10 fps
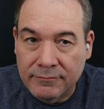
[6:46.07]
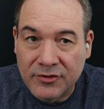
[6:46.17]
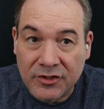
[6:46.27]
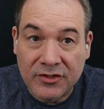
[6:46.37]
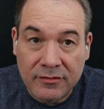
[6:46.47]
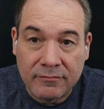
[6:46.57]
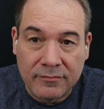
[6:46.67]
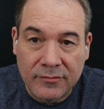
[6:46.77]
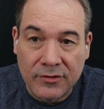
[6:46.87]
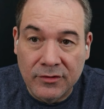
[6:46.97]
just
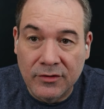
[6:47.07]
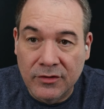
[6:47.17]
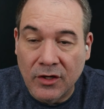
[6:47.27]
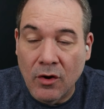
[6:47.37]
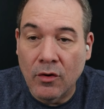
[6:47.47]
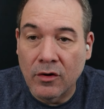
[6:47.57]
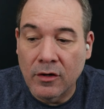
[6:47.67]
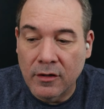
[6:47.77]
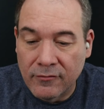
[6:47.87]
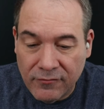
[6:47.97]
the
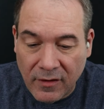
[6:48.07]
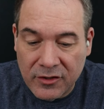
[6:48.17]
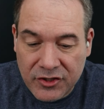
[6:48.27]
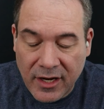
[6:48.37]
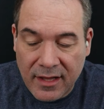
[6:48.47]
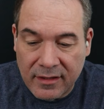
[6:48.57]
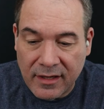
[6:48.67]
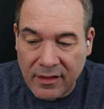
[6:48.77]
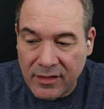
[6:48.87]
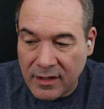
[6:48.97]
core
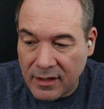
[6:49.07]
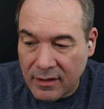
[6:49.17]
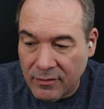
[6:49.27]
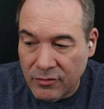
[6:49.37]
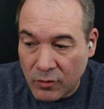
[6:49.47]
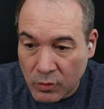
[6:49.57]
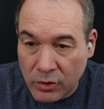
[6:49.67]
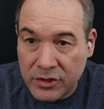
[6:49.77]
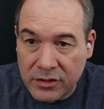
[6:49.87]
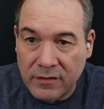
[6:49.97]
functionality, the
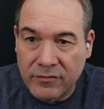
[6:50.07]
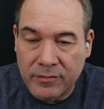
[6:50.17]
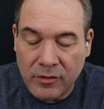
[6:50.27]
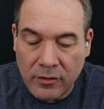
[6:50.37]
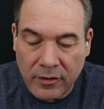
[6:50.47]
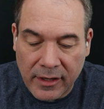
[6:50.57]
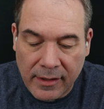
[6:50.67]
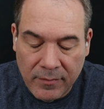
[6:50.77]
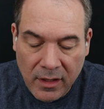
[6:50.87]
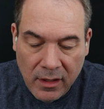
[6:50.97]
root of the
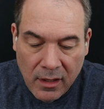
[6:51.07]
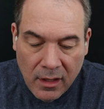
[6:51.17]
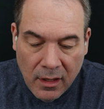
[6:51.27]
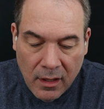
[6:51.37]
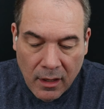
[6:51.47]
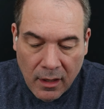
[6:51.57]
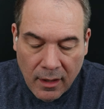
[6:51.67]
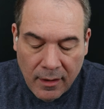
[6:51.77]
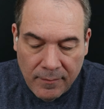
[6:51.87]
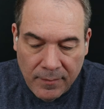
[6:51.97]
program.
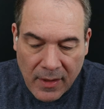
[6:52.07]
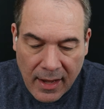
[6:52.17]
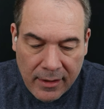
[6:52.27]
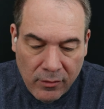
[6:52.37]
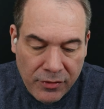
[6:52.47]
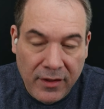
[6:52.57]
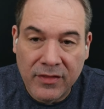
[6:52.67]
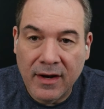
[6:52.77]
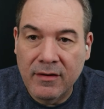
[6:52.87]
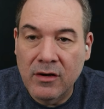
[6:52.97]
I don't
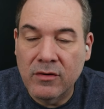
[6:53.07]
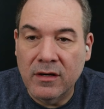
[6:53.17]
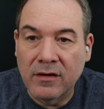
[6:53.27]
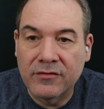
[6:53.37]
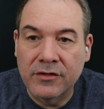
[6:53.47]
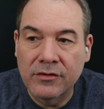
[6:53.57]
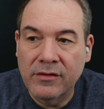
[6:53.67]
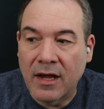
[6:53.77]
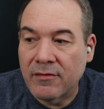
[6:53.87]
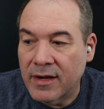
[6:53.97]
think that I know enough to
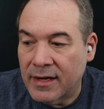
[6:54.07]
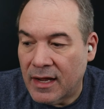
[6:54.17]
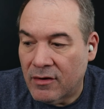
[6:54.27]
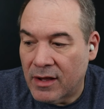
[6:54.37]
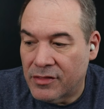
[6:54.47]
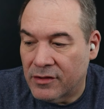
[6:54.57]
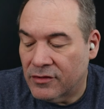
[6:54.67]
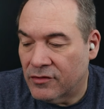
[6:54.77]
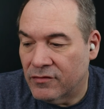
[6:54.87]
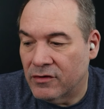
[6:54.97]
do that right now. I think
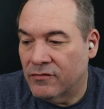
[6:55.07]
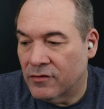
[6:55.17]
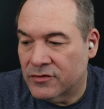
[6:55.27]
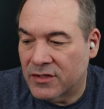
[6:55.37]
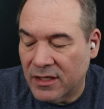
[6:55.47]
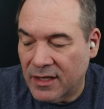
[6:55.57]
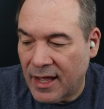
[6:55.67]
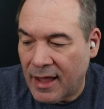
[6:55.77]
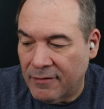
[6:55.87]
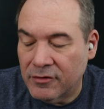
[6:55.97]
that the very first thing that
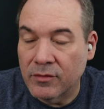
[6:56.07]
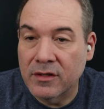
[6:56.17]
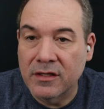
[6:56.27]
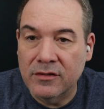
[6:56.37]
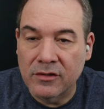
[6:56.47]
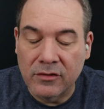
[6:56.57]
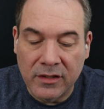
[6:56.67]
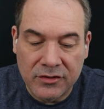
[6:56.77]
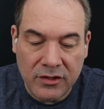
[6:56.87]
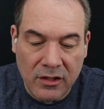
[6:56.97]
I have to really do
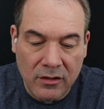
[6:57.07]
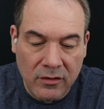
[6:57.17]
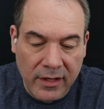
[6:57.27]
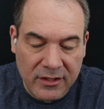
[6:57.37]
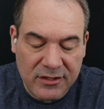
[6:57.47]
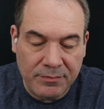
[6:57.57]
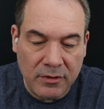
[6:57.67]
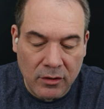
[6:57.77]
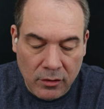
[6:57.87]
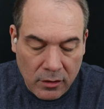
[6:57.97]
is to go
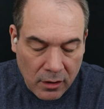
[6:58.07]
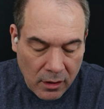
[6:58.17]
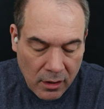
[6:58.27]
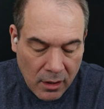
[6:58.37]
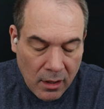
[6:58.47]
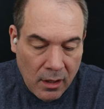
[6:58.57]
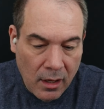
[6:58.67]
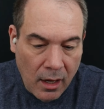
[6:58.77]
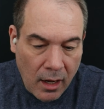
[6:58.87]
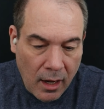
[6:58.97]
explore
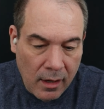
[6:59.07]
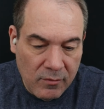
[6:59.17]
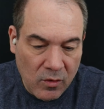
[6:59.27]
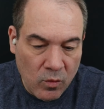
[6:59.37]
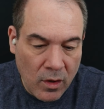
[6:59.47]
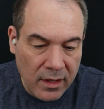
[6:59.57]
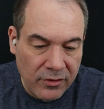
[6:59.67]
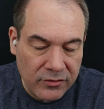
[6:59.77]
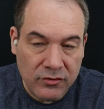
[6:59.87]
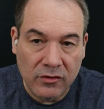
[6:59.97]

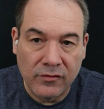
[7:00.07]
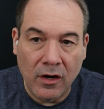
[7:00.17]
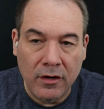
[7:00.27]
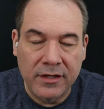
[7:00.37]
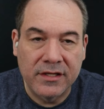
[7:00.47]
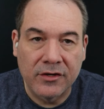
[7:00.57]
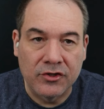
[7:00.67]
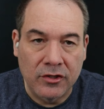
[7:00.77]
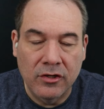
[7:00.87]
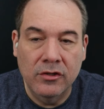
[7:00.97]
what the server
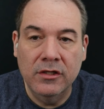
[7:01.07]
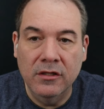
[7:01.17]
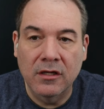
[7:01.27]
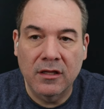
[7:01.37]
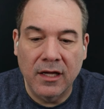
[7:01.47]
architecture could look